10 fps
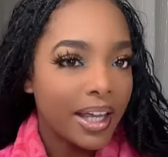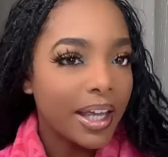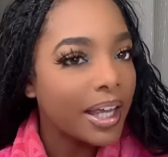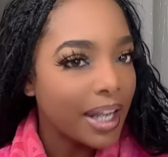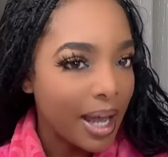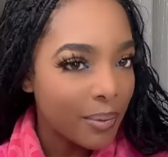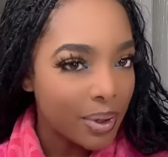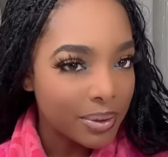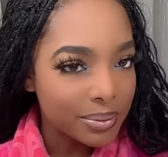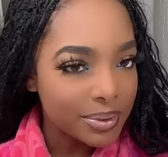And I
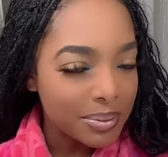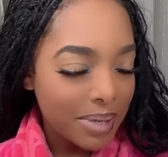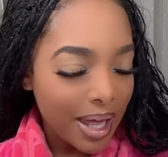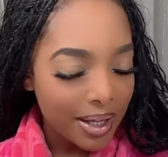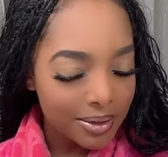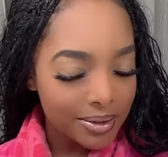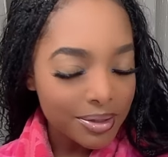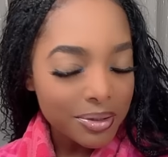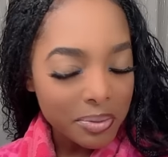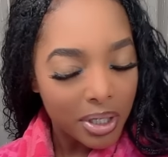want some likes
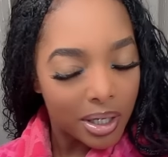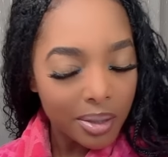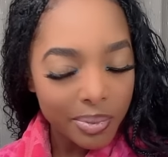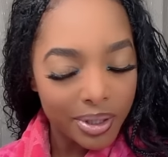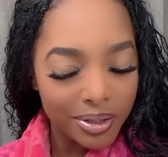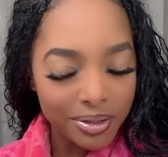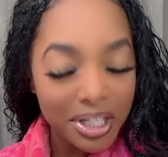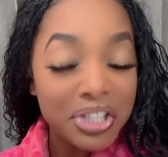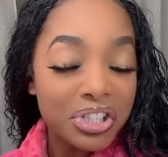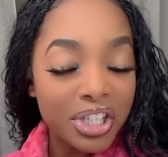and some comments
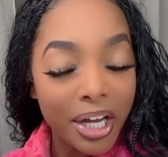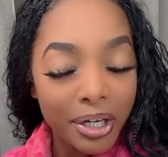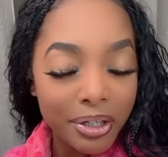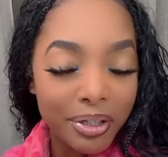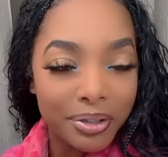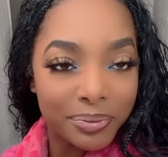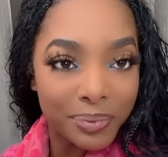and share.